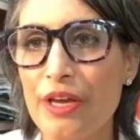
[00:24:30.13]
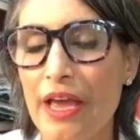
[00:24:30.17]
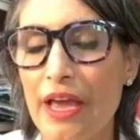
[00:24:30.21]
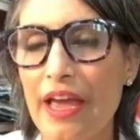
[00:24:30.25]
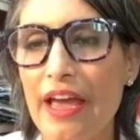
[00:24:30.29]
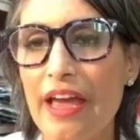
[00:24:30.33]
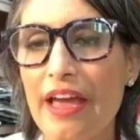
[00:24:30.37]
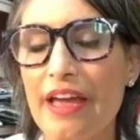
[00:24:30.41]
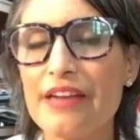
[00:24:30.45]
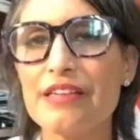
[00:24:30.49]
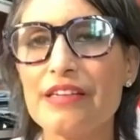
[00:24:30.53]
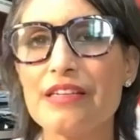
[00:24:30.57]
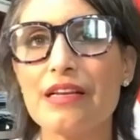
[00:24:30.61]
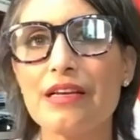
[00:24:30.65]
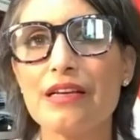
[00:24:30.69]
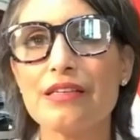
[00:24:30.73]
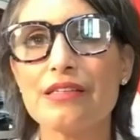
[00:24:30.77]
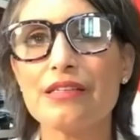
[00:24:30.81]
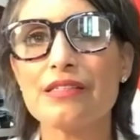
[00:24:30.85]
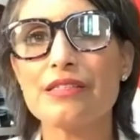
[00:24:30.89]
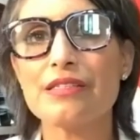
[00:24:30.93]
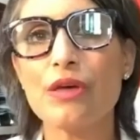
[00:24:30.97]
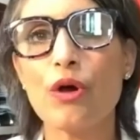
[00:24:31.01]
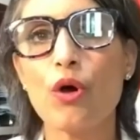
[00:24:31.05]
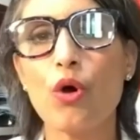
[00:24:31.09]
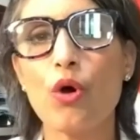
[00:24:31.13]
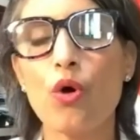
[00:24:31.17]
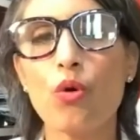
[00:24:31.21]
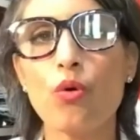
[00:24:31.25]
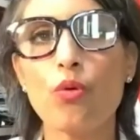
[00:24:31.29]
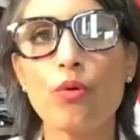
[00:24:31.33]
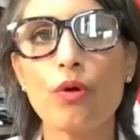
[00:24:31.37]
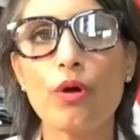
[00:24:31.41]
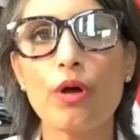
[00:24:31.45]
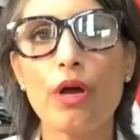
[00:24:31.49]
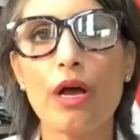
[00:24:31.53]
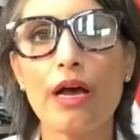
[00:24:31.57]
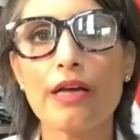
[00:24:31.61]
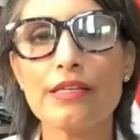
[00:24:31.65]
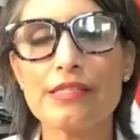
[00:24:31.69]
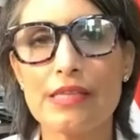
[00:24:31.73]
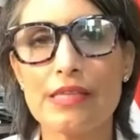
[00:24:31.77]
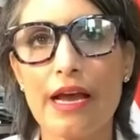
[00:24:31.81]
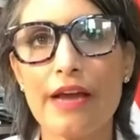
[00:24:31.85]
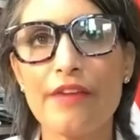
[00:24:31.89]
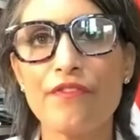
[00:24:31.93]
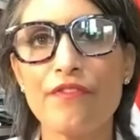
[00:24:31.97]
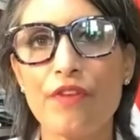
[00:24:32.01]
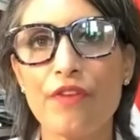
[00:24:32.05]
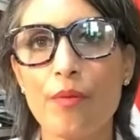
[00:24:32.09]
And so
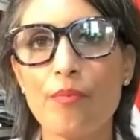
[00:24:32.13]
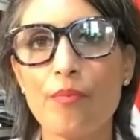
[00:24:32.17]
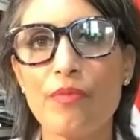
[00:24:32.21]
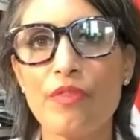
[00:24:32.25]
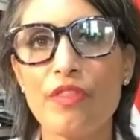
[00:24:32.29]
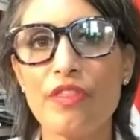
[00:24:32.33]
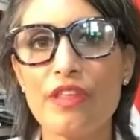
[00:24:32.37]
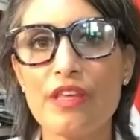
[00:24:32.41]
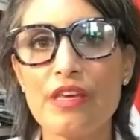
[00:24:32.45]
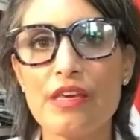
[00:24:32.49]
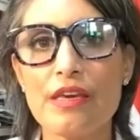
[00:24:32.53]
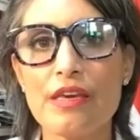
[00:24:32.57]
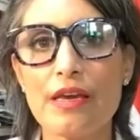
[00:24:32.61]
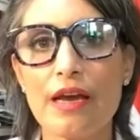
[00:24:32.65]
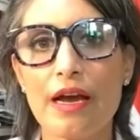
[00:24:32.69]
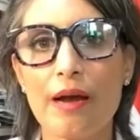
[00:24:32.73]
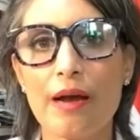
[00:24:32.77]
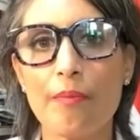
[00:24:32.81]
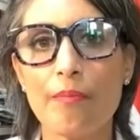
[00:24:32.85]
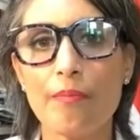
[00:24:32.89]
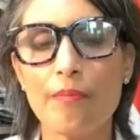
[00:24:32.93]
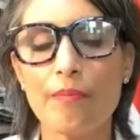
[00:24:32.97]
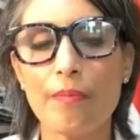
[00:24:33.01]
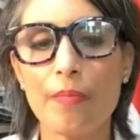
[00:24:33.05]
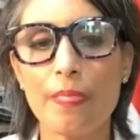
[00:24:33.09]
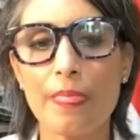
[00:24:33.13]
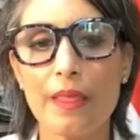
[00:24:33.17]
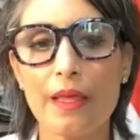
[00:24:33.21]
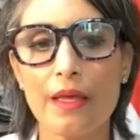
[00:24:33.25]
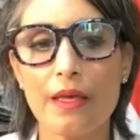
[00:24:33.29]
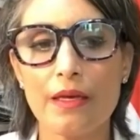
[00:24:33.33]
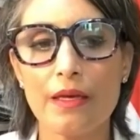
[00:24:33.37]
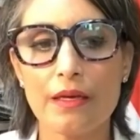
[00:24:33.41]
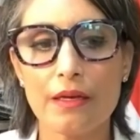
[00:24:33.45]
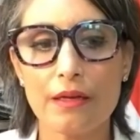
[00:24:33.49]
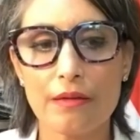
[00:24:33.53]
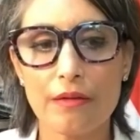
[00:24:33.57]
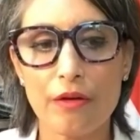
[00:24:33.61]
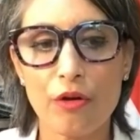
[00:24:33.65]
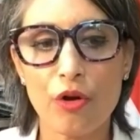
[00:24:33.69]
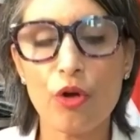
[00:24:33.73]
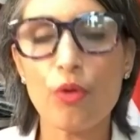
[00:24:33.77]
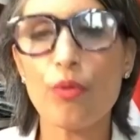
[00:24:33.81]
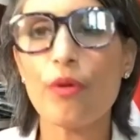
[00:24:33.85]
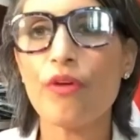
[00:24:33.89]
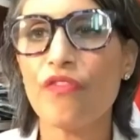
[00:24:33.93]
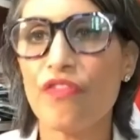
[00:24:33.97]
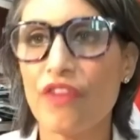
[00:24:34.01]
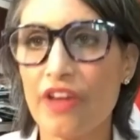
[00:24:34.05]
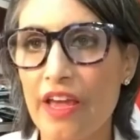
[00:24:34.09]
aside from the um,
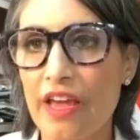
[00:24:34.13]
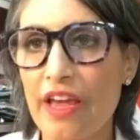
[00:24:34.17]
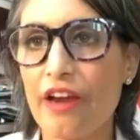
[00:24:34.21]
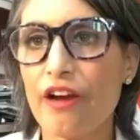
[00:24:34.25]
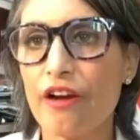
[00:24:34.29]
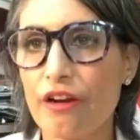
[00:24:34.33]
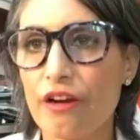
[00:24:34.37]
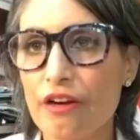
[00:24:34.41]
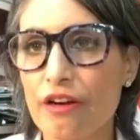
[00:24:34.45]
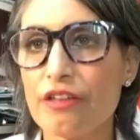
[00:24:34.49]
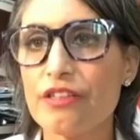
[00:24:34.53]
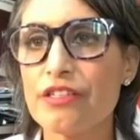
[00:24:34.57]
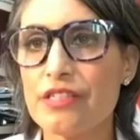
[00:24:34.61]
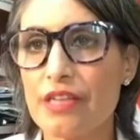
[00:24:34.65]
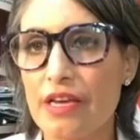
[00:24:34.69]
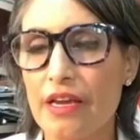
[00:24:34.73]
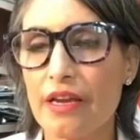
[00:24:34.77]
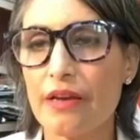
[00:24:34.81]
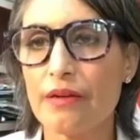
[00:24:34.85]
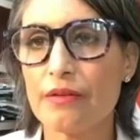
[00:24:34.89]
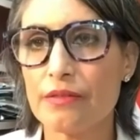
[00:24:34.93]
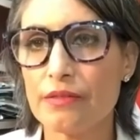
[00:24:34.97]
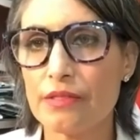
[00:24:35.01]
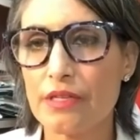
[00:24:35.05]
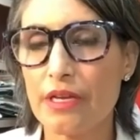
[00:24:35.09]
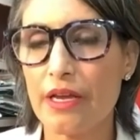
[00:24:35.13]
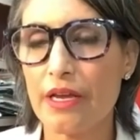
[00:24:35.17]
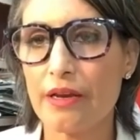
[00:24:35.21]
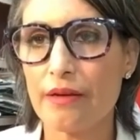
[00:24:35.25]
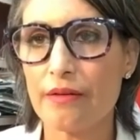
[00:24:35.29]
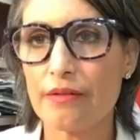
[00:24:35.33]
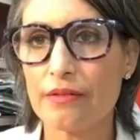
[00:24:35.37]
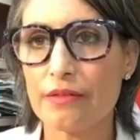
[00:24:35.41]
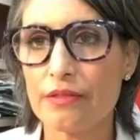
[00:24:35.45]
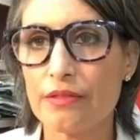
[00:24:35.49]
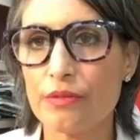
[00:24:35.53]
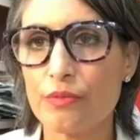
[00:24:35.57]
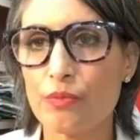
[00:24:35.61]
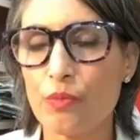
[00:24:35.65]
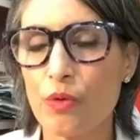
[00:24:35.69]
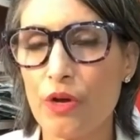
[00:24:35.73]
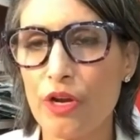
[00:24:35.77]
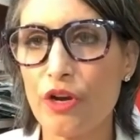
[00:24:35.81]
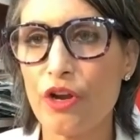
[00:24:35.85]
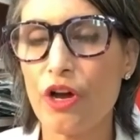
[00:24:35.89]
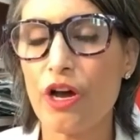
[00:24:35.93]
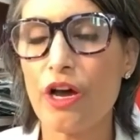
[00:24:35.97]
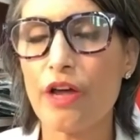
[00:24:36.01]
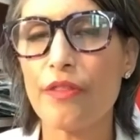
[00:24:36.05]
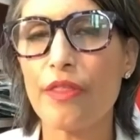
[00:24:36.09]
horrific errors and and
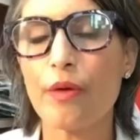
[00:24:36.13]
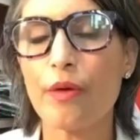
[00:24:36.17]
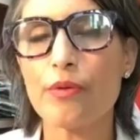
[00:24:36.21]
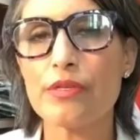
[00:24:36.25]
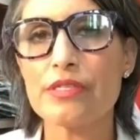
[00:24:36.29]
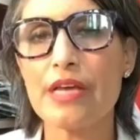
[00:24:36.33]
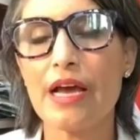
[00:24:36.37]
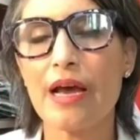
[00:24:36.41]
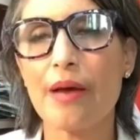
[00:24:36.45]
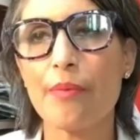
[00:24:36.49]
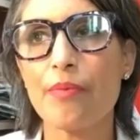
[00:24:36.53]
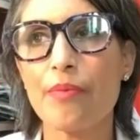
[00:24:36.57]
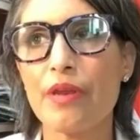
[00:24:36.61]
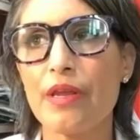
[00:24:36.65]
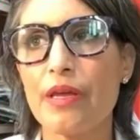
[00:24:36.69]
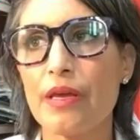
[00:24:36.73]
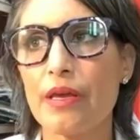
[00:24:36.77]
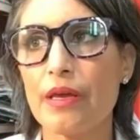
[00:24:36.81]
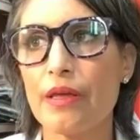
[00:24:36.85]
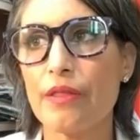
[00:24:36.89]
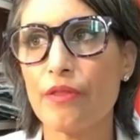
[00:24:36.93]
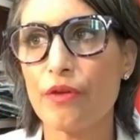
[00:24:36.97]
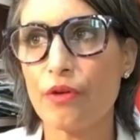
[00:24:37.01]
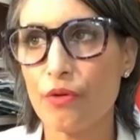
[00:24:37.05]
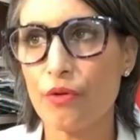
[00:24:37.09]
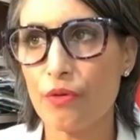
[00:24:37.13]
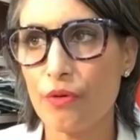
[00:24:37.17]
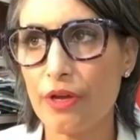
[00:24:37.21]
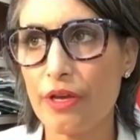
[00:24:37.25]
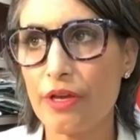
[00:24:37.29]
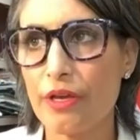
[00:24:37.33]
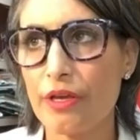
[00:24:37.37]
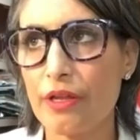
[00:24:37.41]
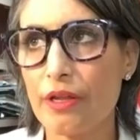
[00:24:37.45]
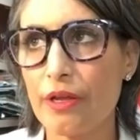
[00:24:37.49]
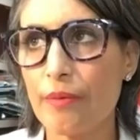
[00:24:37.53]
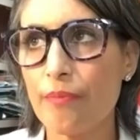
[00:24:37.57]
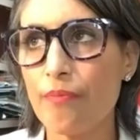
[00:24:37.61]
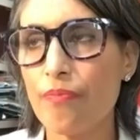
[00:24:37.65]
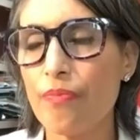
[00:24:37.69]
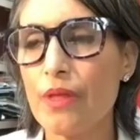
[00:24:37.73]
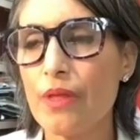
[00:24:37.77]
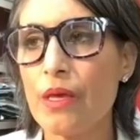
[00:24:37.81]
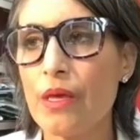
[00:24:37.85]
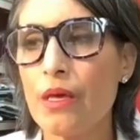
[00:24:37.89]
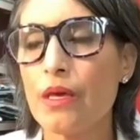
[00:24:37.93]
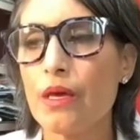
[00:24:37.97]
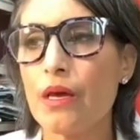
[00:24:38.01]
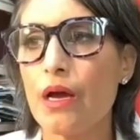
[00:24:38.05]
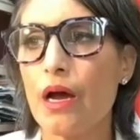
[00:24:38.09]
whatnot that was happening in the curriculum,
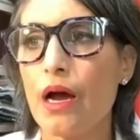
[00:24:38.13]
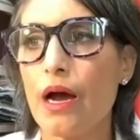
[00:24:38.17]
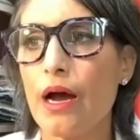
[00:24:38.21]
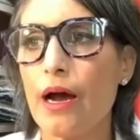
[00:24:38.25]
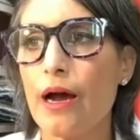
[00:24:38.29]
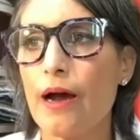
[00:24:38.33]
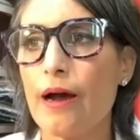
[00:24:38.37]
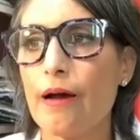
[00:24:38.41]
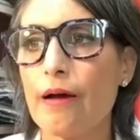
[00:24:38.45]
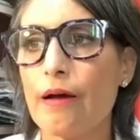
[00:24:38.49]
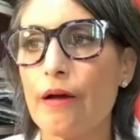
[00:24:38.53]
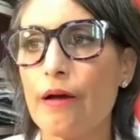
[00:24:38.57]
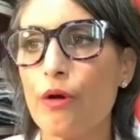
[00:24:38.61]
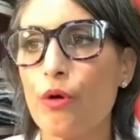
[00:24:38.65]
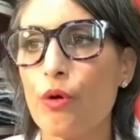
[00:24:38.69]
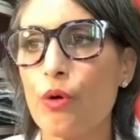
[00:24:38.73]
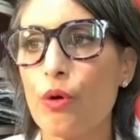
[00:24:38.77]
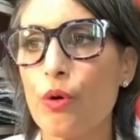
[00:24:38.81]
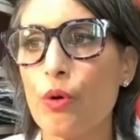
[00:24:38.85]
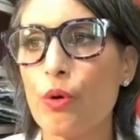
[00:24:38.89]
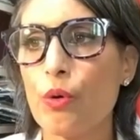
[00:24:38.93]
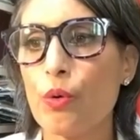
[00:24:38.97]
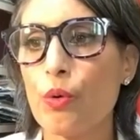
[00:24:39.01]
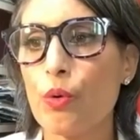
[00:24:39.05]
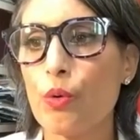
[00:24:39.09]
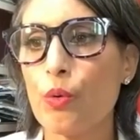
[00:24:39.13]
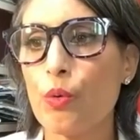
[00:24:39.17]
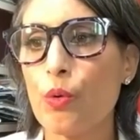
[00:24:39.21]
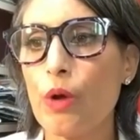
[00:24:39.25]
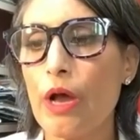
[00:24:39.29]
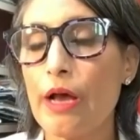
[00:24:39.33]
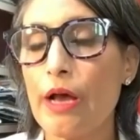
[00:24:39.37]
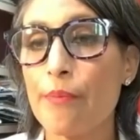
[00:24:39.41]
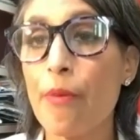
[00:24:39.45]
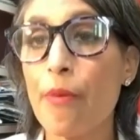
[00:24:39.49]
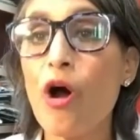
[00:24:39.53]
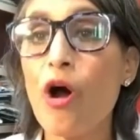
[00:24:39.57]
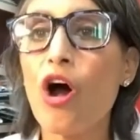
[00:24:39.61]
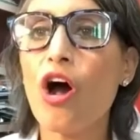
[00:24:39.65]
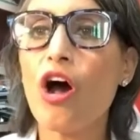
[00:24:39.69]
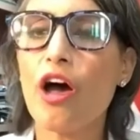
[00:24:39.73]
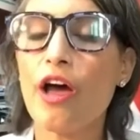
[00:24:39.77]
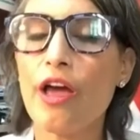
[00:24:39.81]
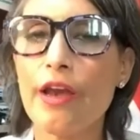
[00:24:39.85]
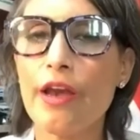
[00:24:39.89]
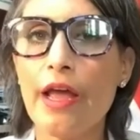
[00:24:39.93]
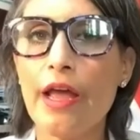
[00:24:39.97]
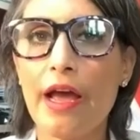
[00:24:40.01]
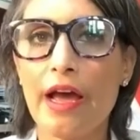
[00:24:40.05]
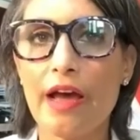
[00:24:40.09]
uh,
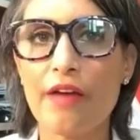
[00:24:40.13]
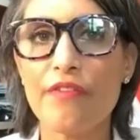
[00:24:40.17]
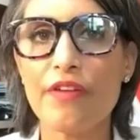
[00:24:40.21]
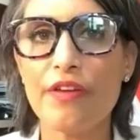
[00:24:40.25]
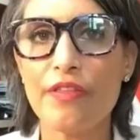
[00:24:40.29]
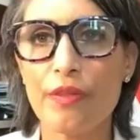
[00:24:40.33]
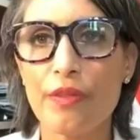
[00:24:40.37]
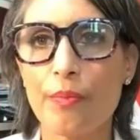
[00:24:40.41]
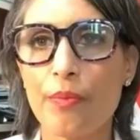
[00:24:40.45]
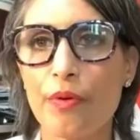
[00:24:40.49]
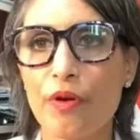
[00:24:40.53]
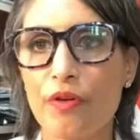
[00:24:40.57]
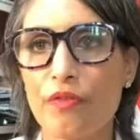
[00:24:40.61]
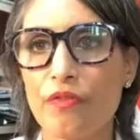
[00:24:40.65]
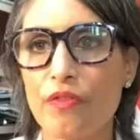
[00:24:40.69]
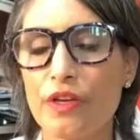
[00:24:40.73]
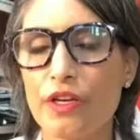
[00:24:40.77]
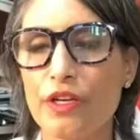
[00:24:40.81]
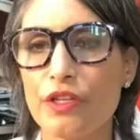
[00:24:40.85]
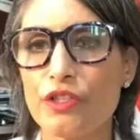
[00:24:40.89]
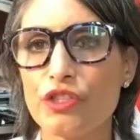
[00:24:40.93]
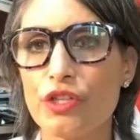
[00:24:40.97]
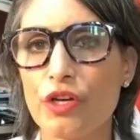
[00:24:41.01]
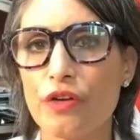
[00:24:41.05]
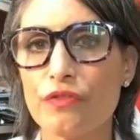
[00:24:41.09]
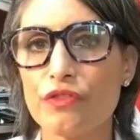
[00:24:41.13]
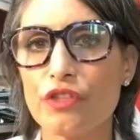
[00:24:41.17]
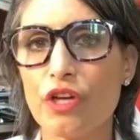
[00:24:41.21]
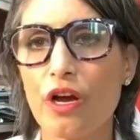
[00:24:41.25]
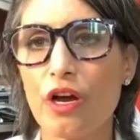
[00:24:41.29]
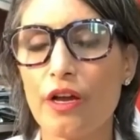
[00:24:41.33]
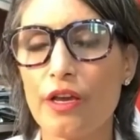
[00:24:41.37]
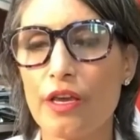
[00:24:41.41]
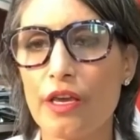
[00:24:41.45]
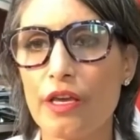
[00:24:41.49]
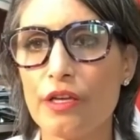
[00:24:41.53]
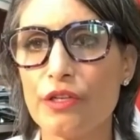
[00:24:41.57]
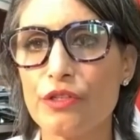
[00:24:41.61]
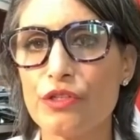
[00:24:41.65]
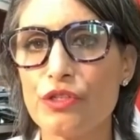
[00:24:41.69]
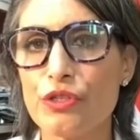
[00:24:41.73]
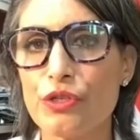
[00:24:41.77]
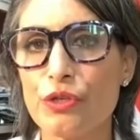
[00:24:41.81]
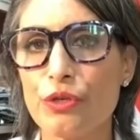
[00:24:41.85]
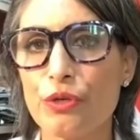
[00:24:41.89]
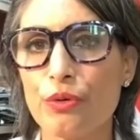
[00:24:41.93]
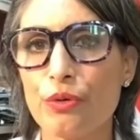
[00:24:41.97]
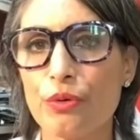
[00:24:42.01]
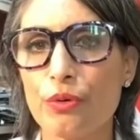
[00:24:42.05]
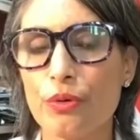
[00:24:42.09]
upon having the privilege of talking
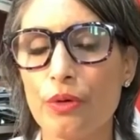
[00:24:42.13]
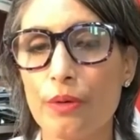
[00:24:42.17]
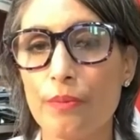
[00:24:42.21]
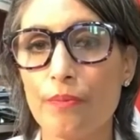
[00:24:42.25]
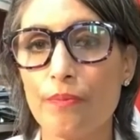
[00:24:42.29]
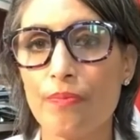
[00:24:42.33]
to